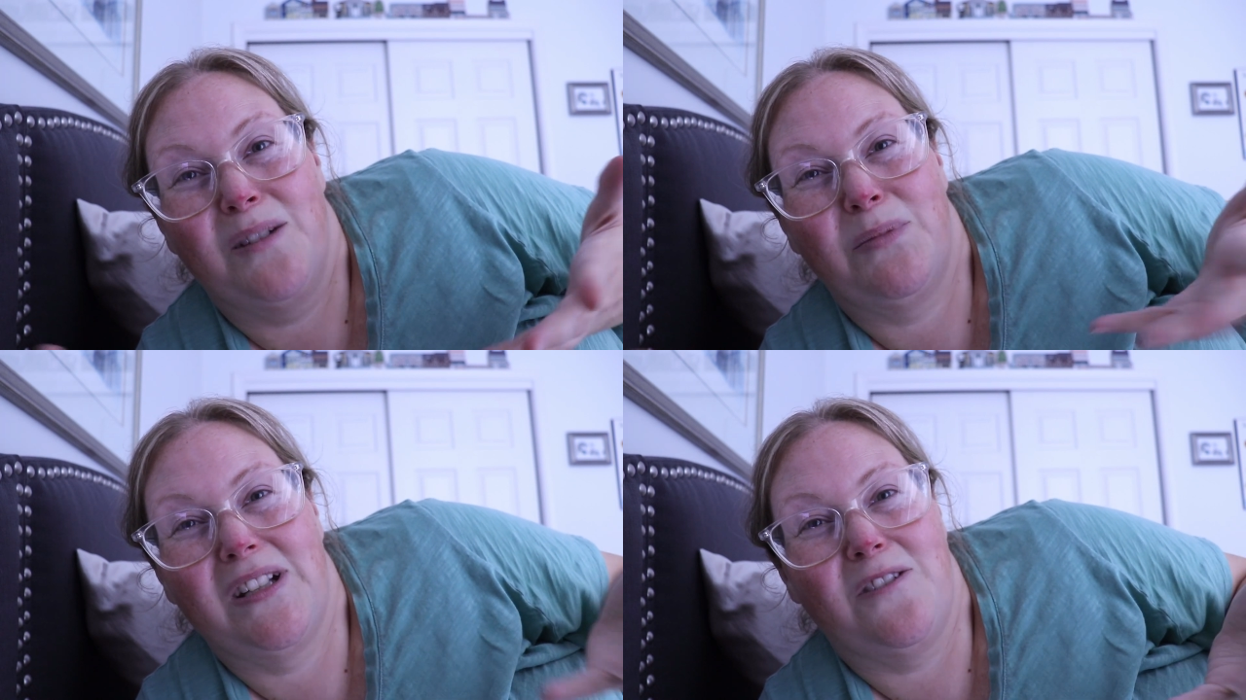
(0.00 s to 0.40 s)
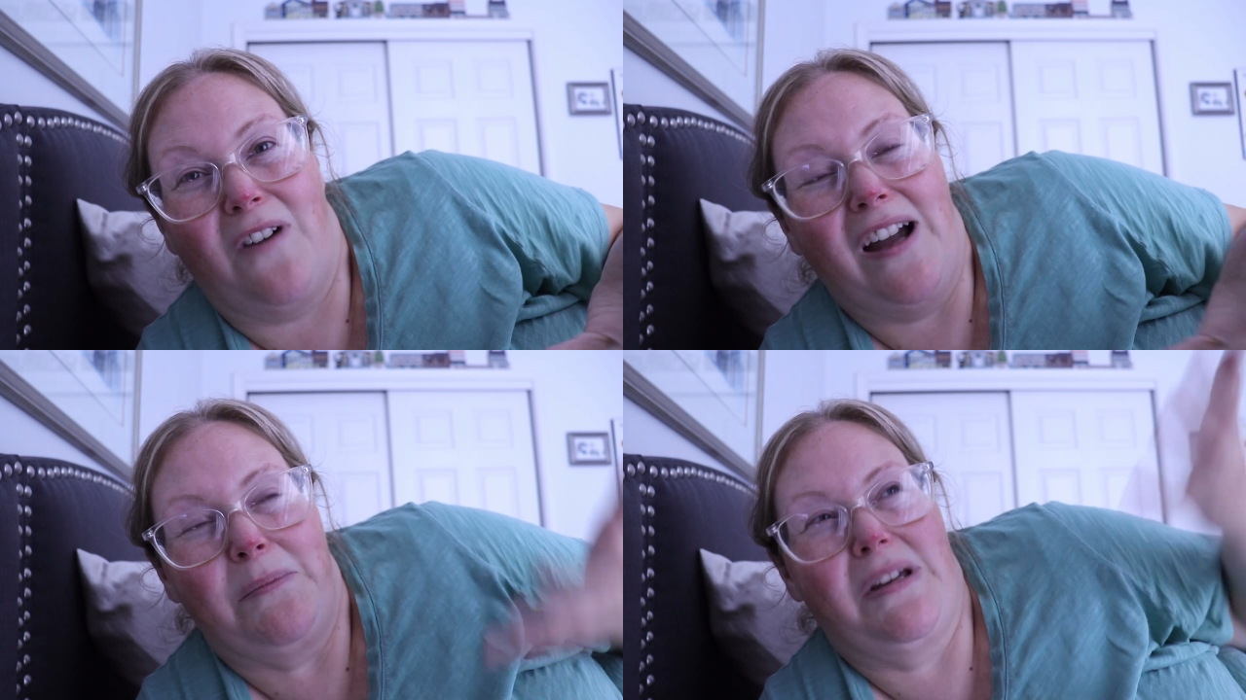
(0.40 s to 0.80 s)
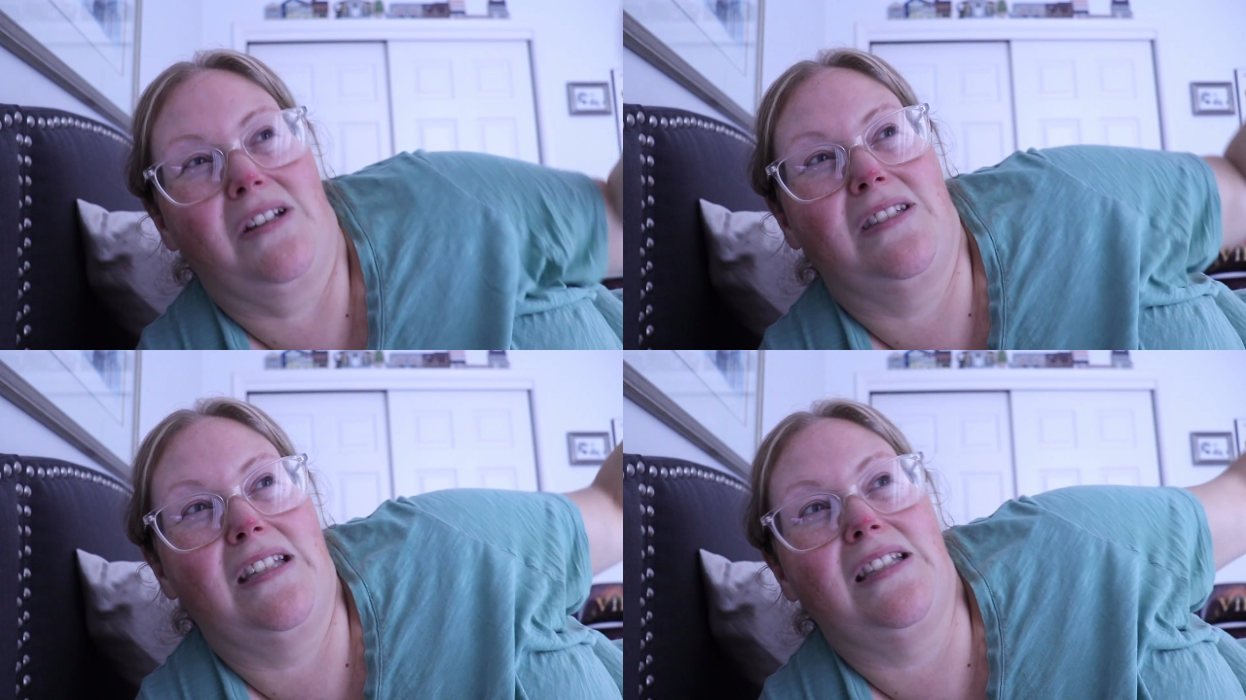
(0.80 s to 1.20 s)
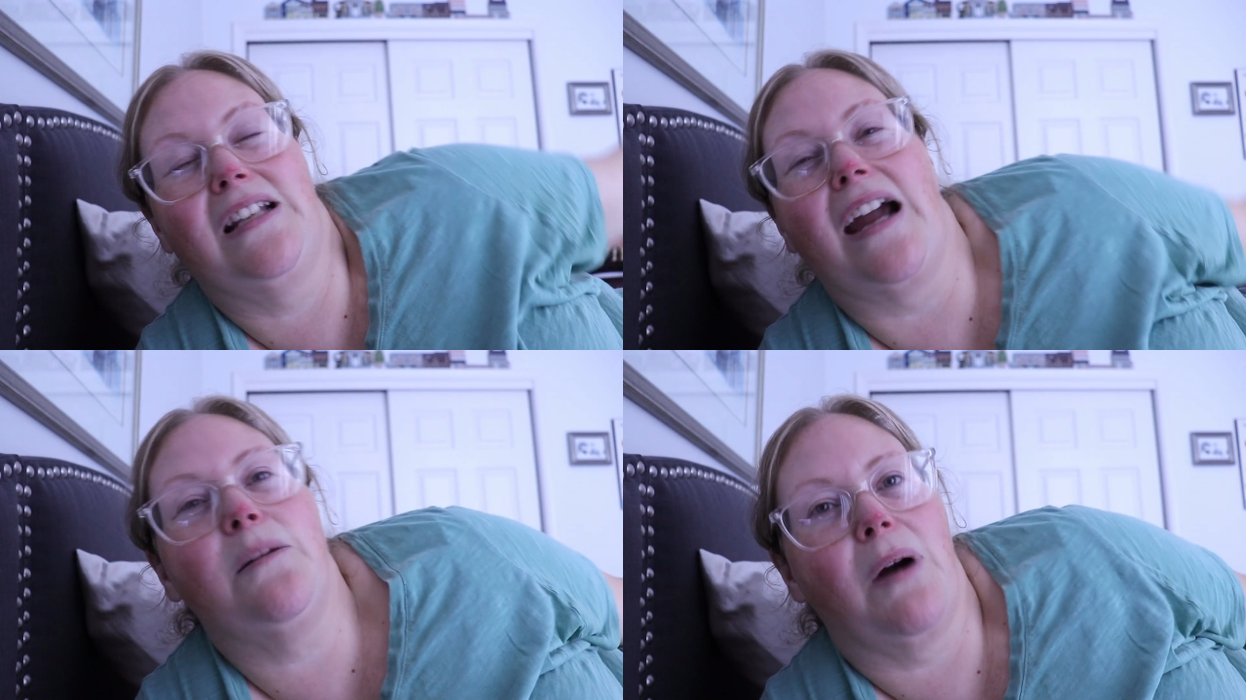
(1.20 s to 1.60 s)
but it's fine because this
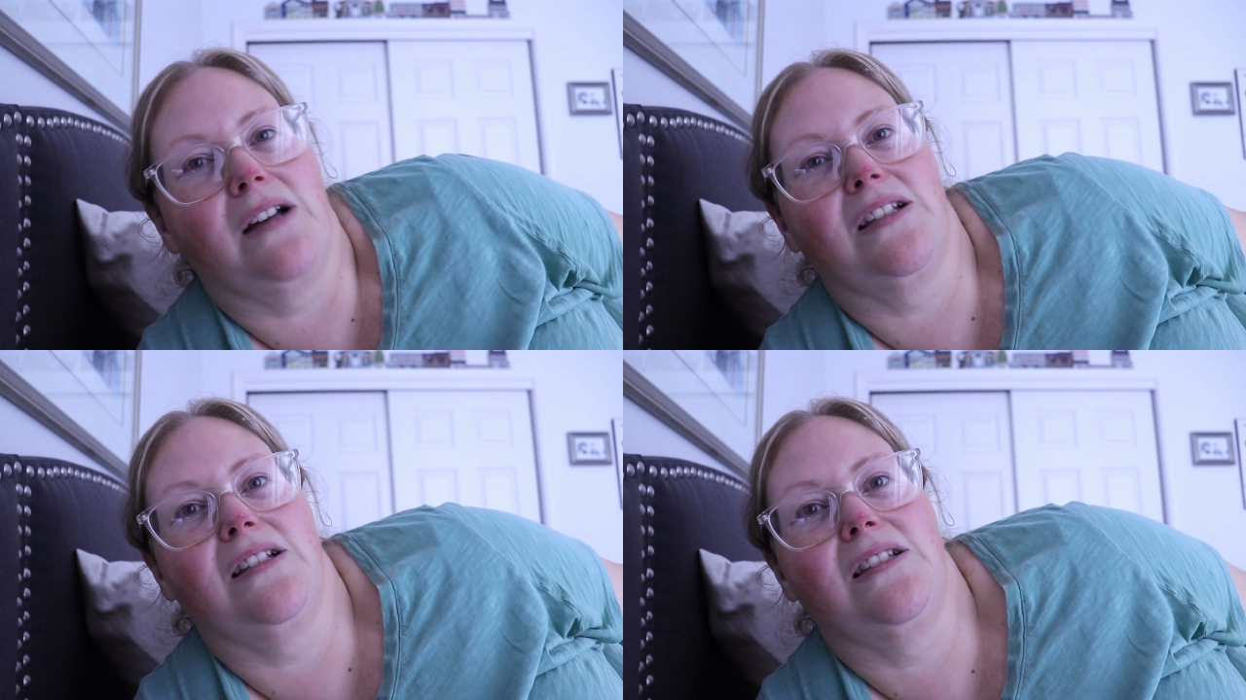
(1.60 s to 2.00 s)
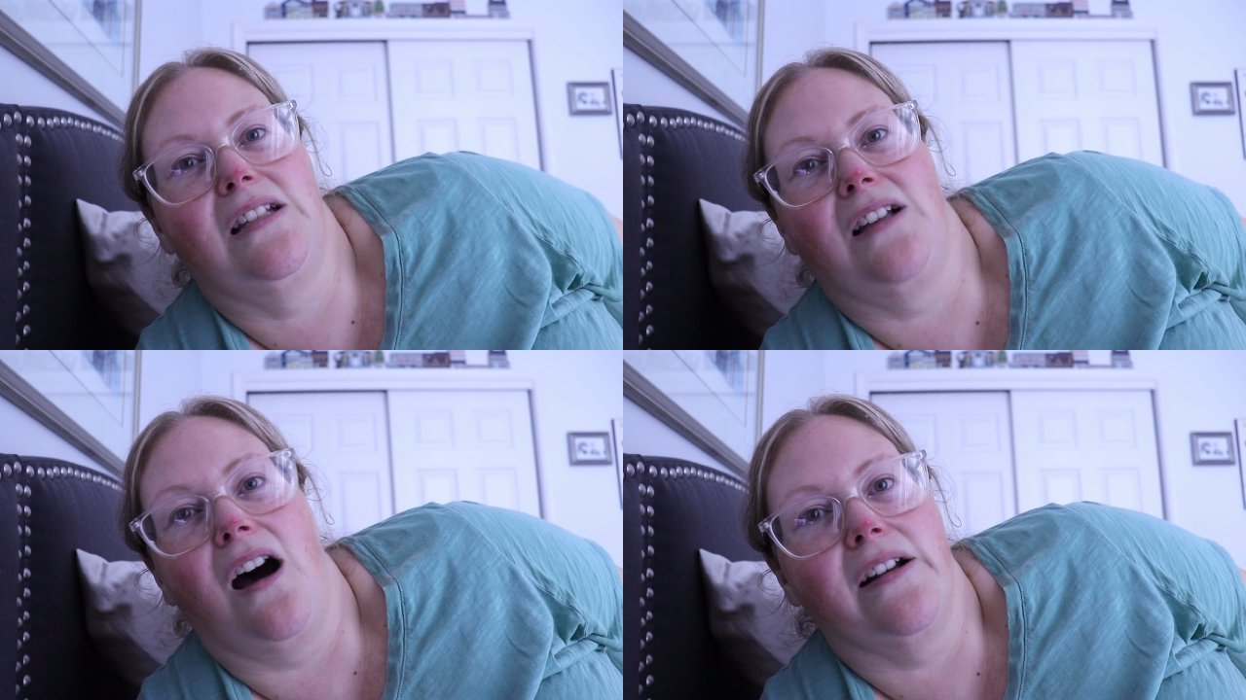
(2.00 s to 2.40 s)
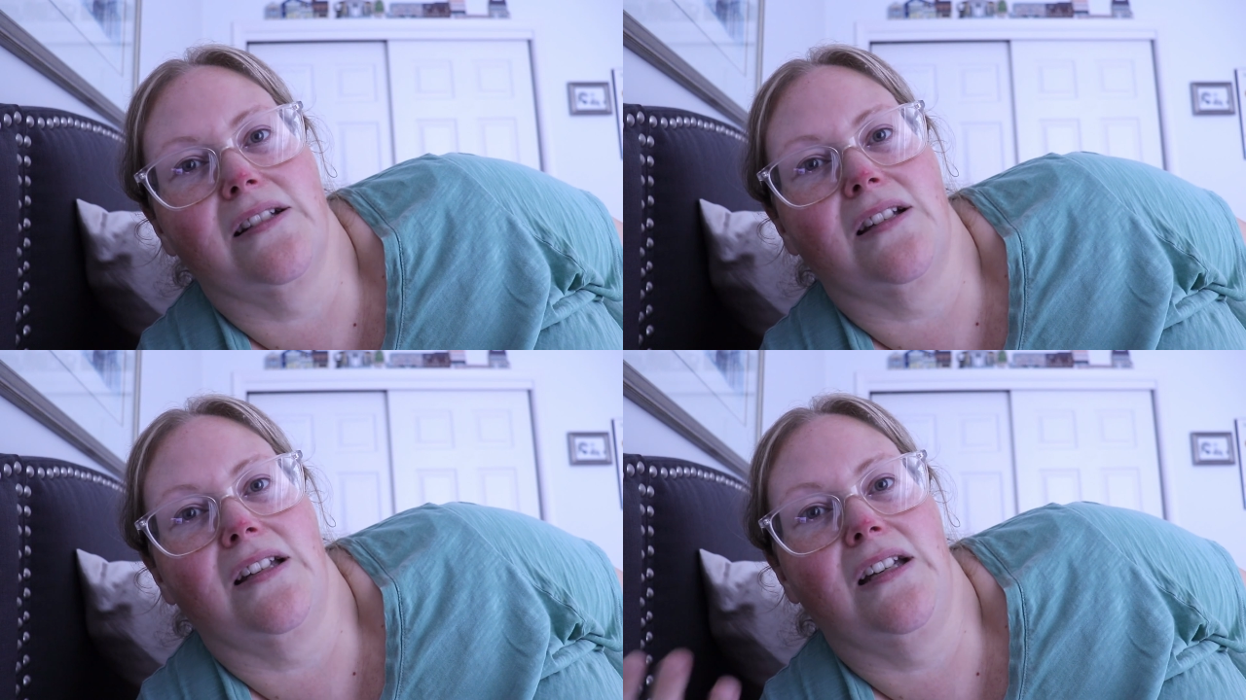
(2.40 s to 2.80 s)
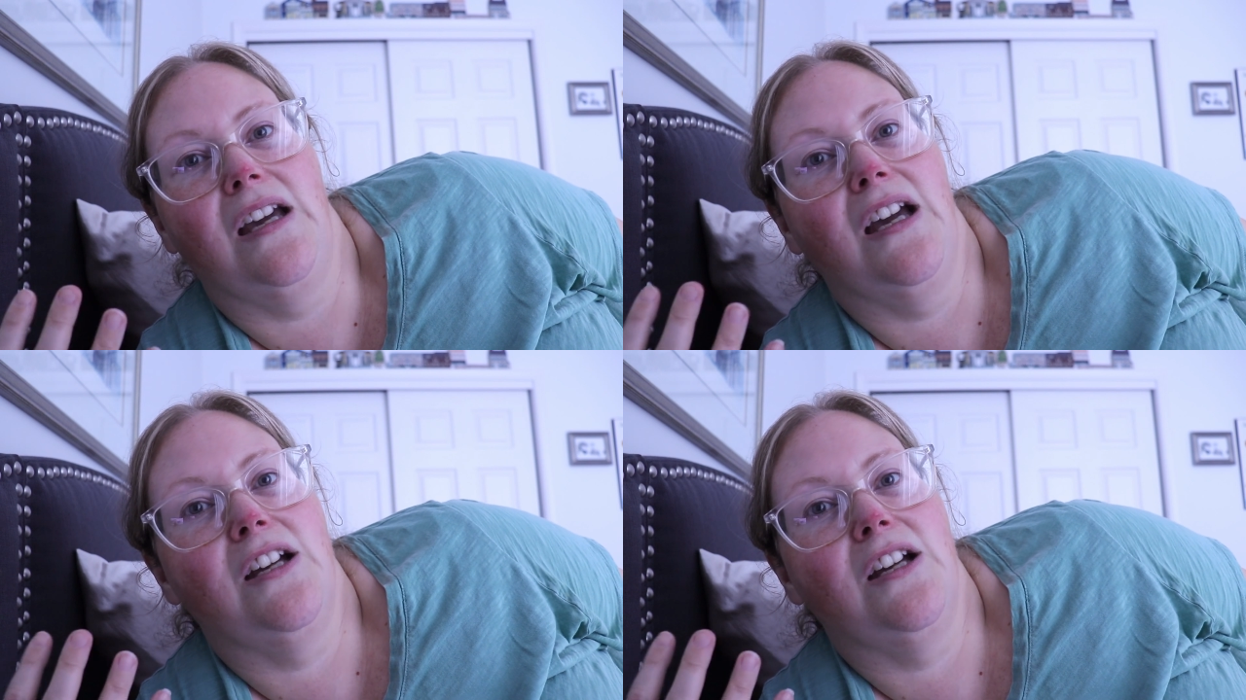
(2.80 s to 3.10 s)
entire process is honestly